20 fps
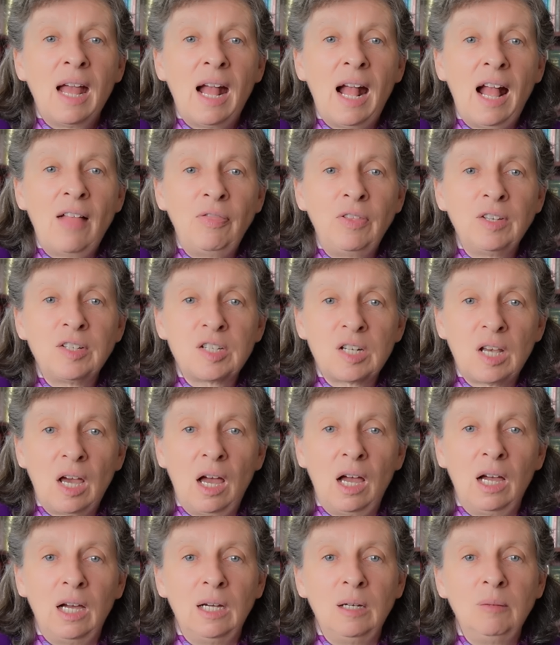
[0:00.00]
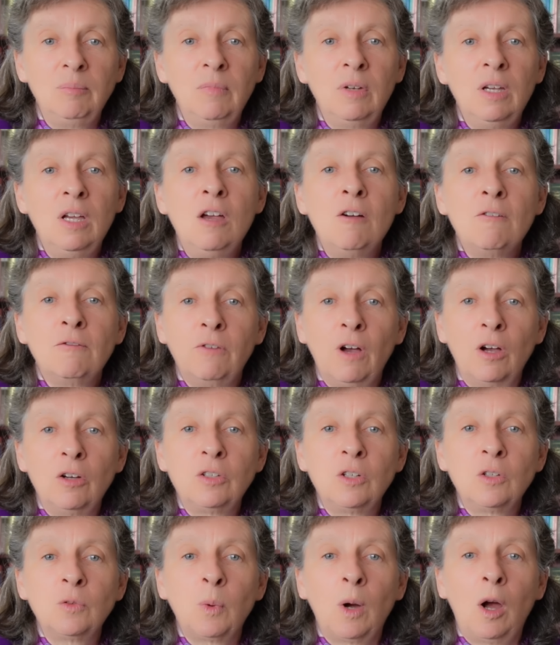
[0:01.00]
At the time,
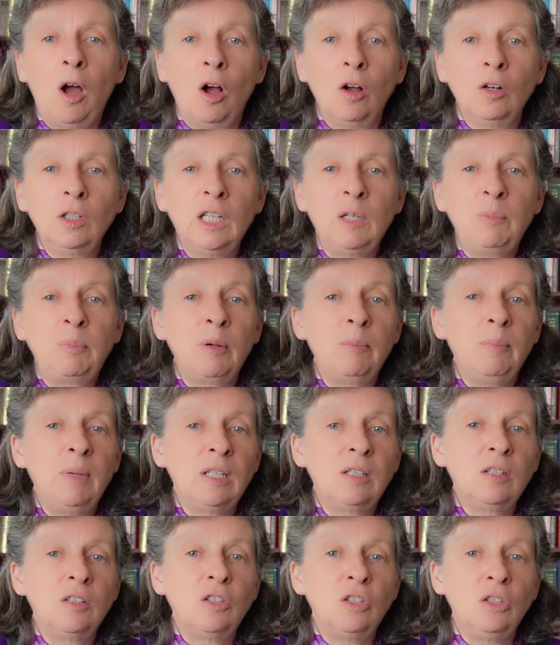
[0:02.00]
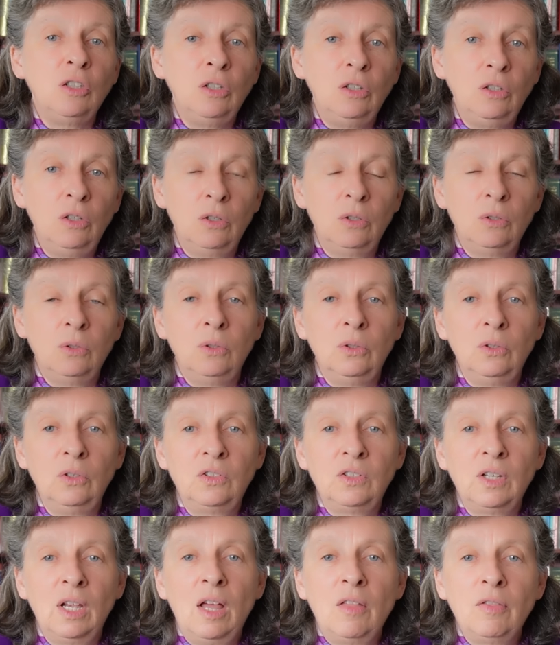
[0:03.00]
voters were only permitted to
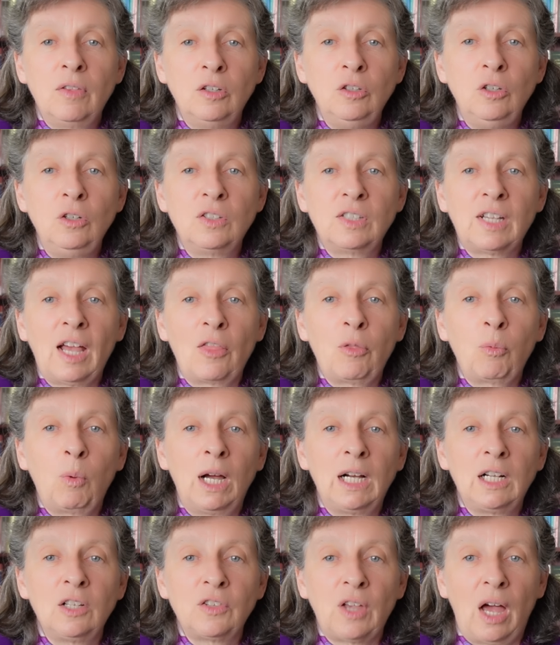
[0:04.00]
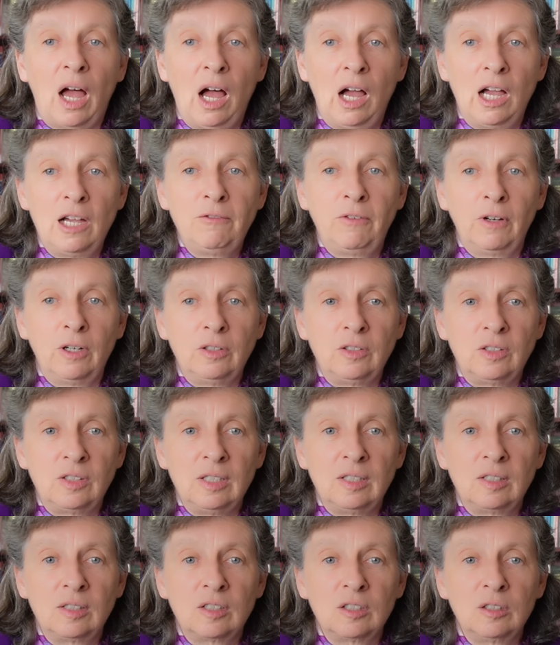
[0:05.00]
use the New South Wales iVote
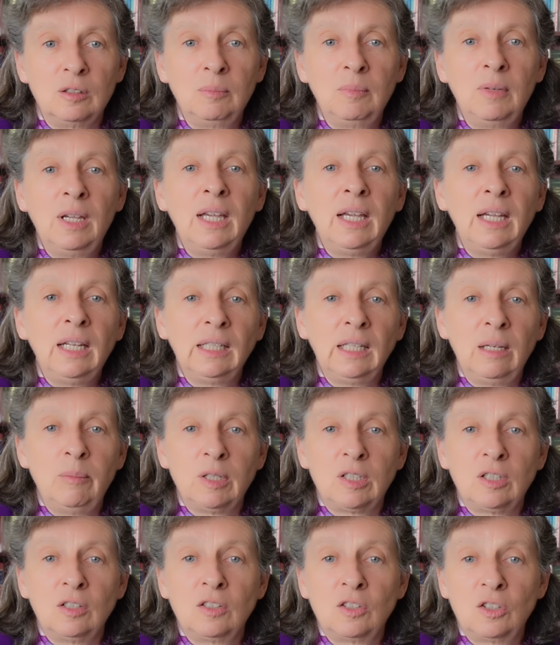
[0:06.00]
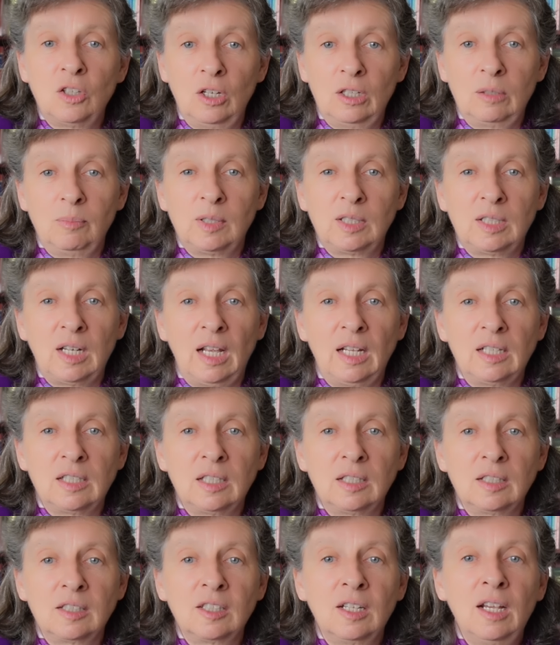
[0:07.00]
system in limited
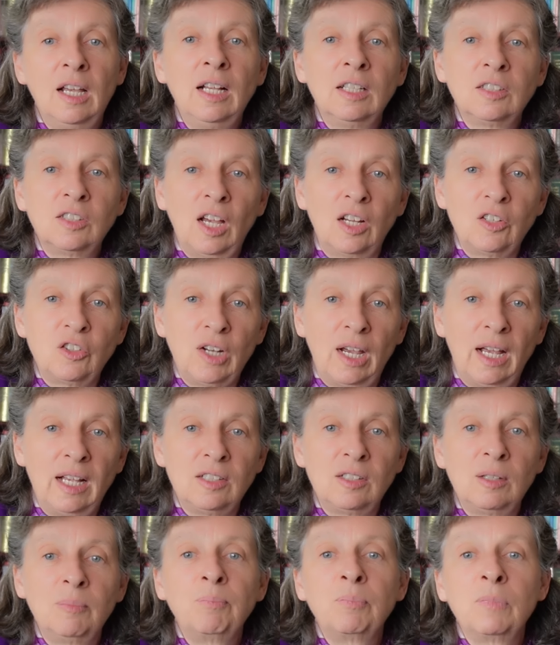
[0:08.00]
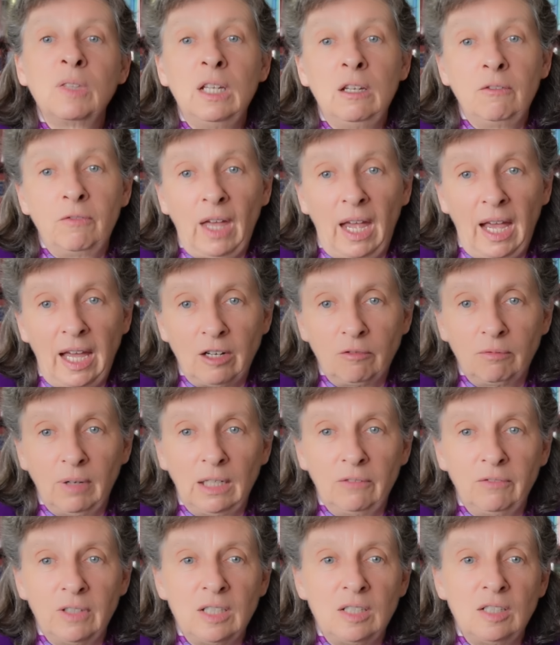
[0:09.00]
circumstances, such as if they had a
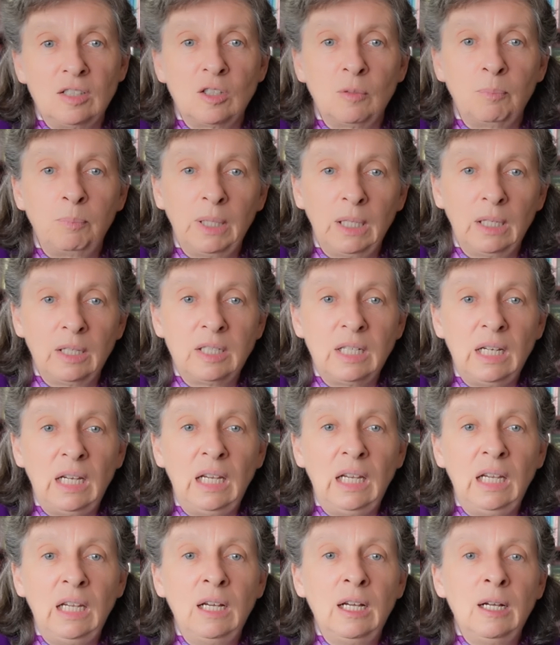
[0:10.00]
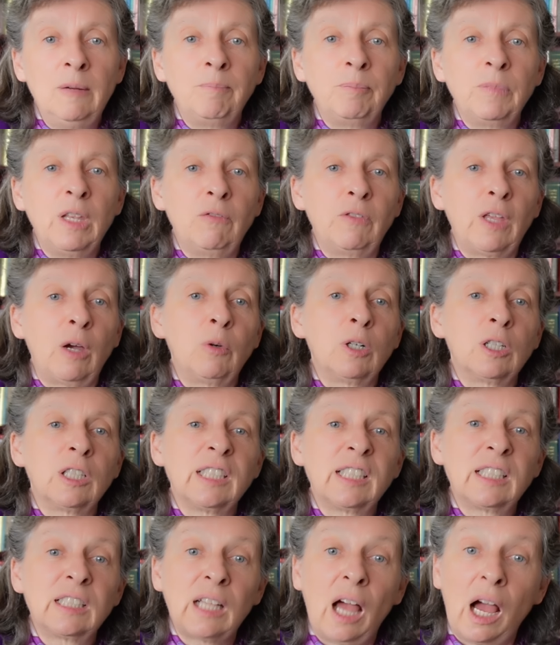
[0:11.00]
relevant disability, if they were a
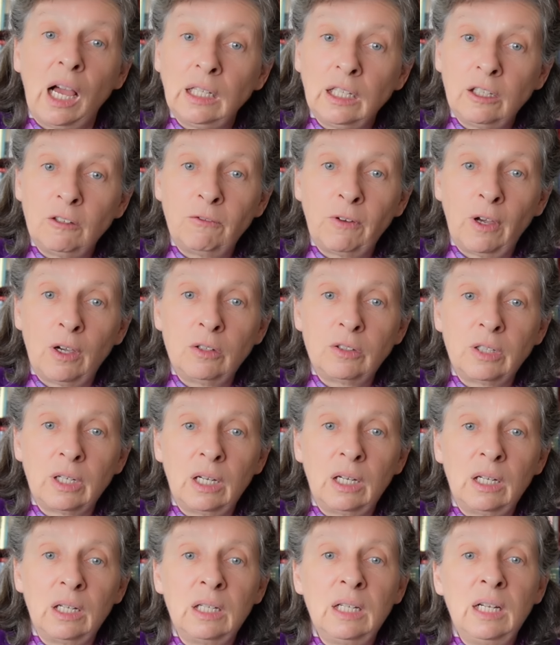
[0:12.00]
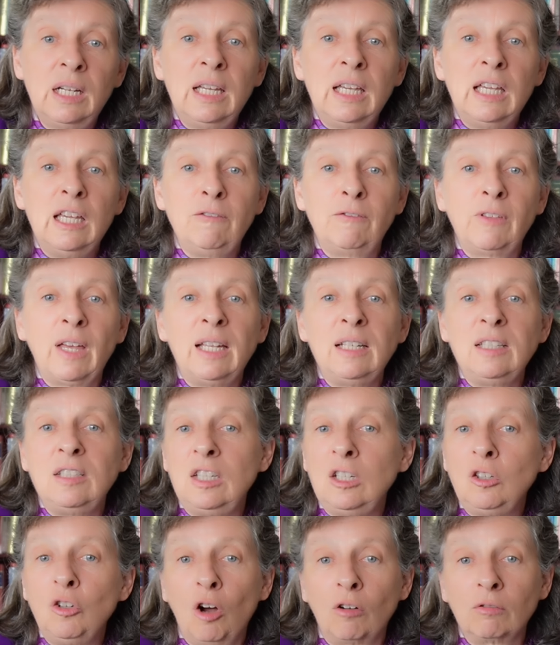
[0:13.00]
silent voter, if they
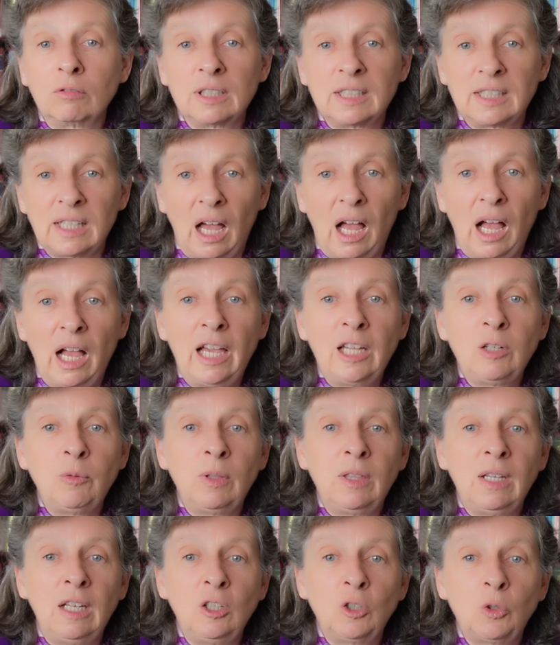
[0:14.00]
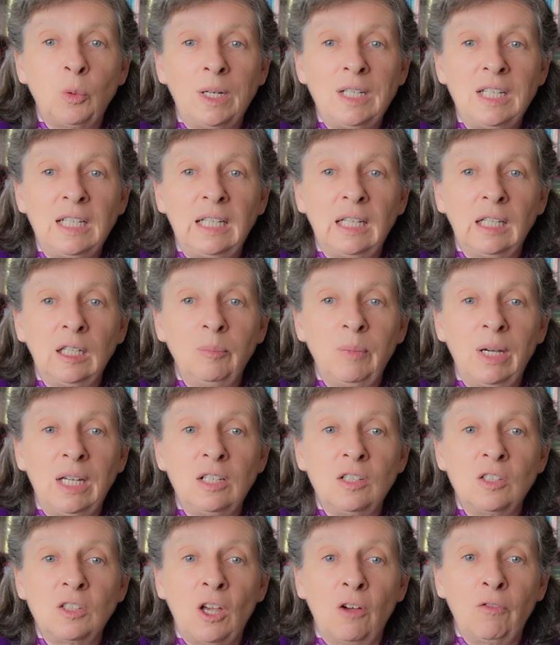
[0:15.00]
did not reside within 20
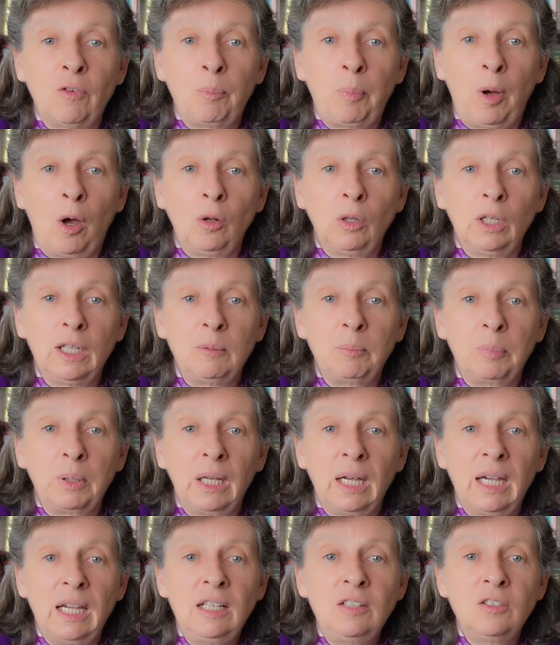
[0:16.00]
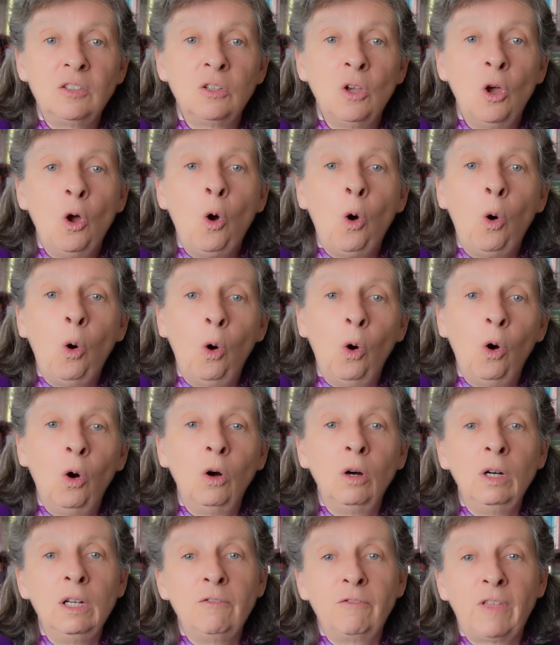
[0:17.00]
kilometres of a polling place,
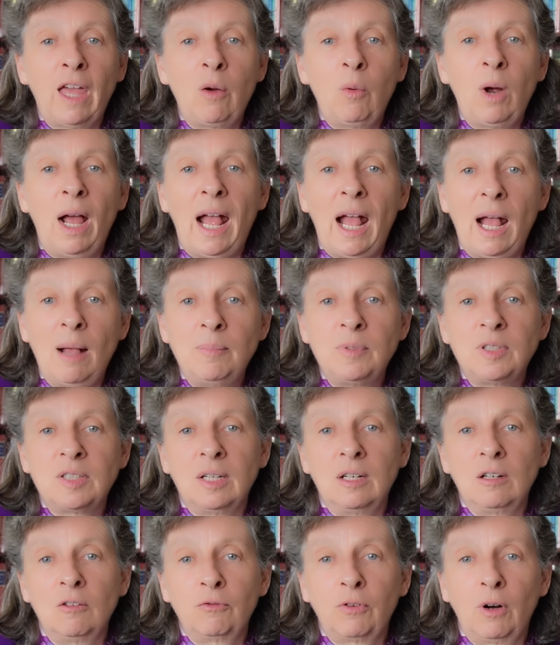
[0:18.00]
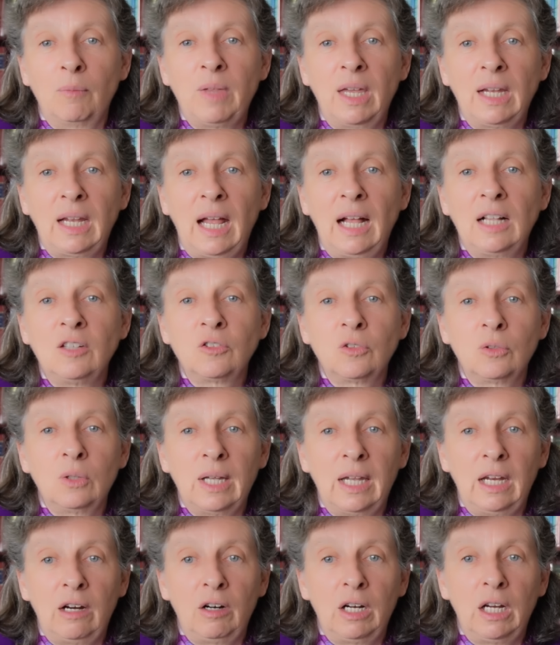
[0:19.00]
or if they were absent from their council
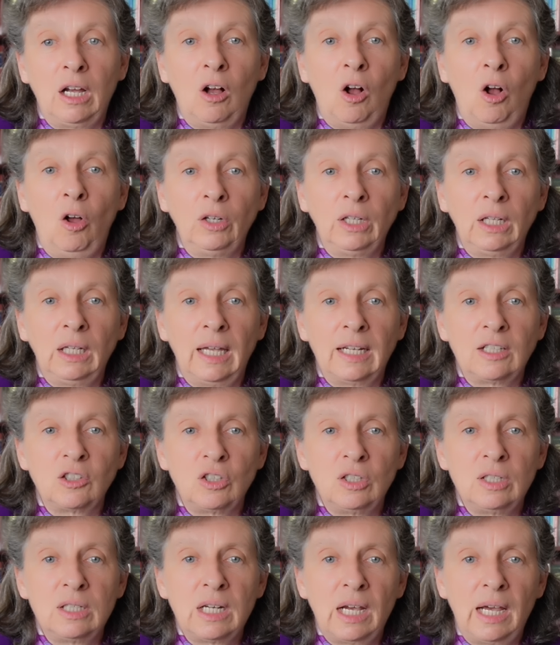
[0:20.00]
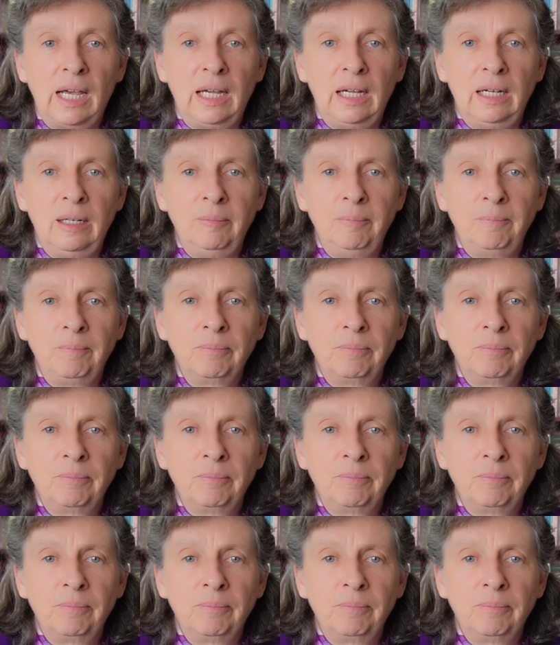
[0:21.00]
area on election day.